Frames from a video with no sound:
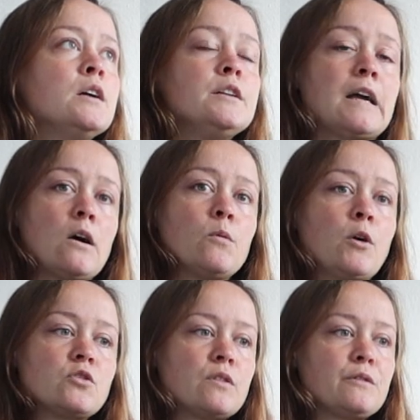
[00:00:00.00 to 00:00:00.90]
Now
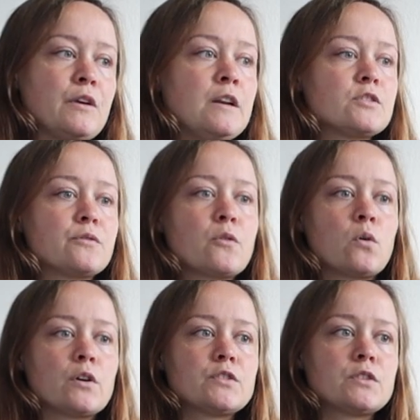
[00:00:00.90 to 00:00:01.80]
Mojo and Venus, of
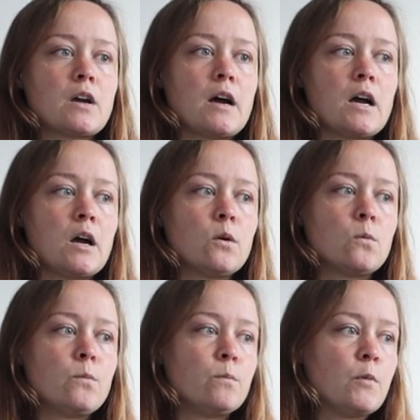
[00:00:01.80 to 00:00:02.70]
course,
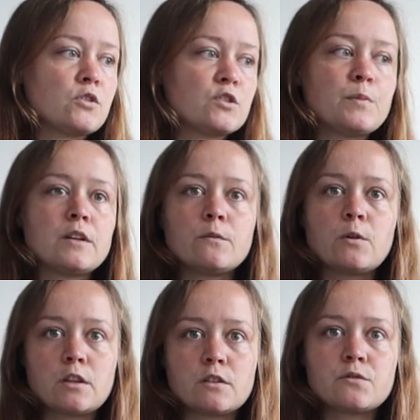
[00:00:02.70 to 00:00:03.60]
Mojo's been
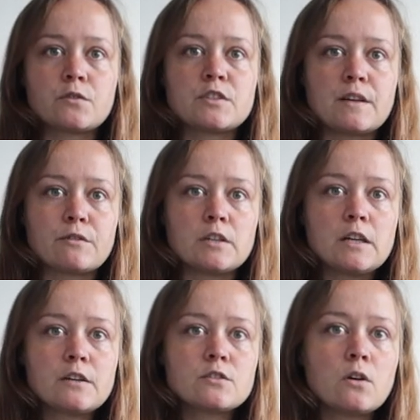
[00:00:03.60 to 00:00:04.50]
with us for 7
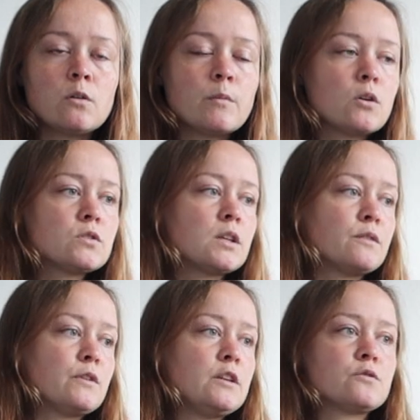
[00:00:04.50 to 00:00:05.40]
years almost,
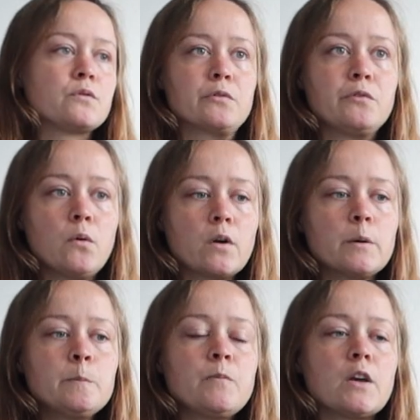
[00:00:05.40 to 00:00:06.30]
and Venus for
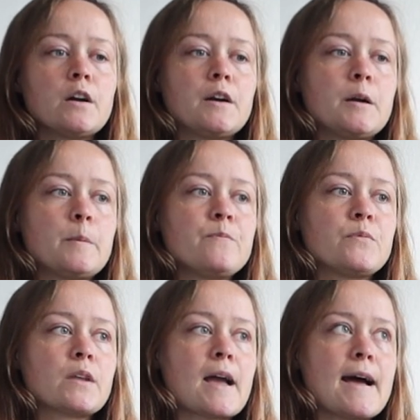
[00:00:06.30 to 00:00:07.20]
four,
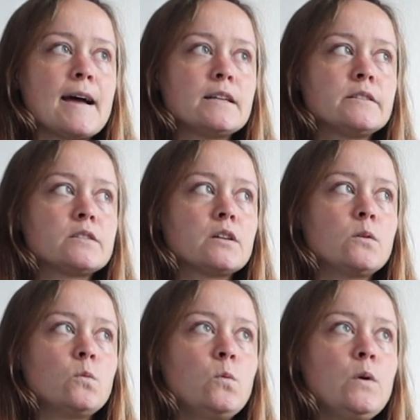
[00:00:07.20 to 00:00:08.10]
and
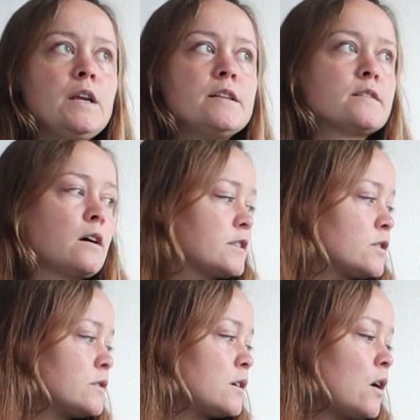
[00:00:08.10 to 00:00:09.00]
we
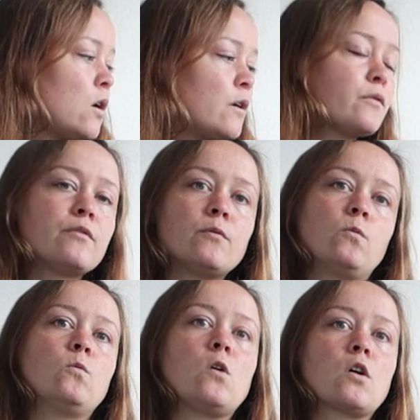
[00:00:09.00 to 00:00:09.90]
started off
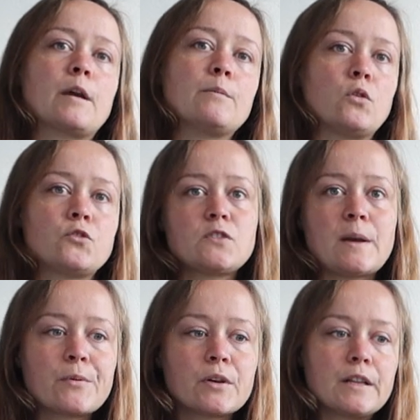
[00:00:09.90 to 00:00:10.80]
walking both
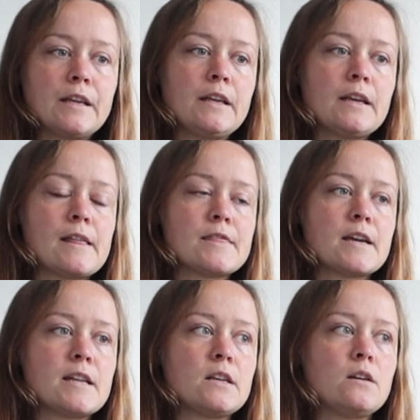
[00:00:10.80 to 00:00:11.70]
separately and
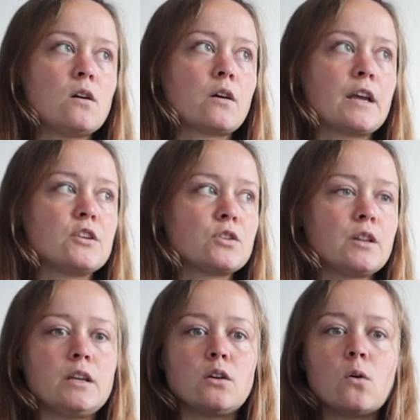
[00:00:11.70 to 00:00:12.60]
then
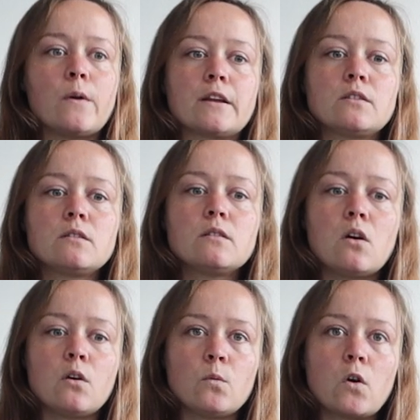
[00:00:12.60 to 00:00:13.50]
occasionally going
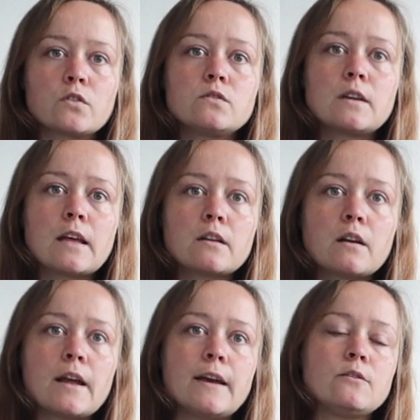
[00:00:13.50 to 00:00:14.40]
on walks together,
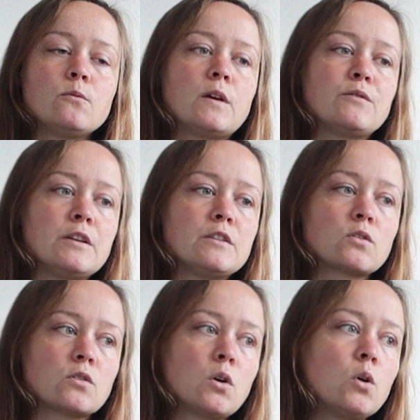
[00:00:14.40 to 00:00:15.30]
and when Venus
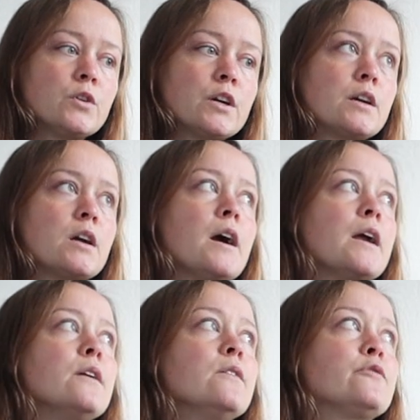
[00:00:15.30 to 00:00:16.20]
got older
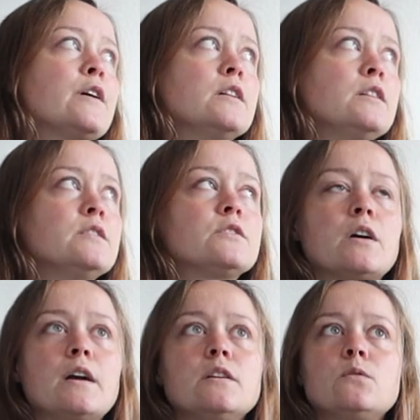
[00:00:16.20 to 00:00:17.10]
I finally
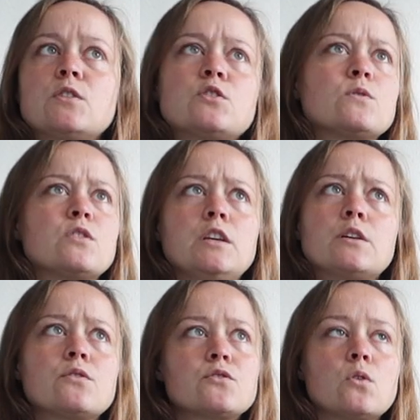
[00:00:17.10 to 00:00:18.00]
decided, when she was a
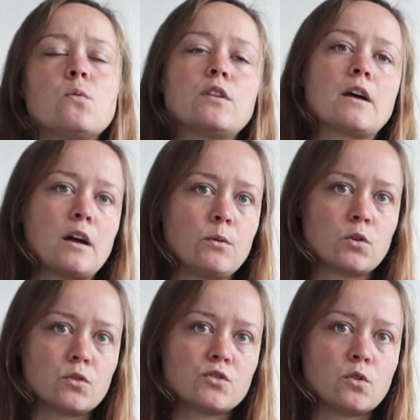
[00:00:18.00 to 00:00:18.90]
year or so, that I
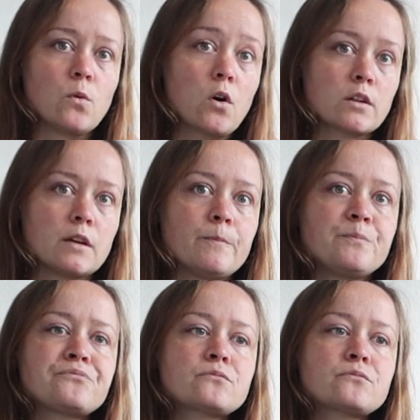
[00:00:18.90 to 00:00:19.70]
would also walk them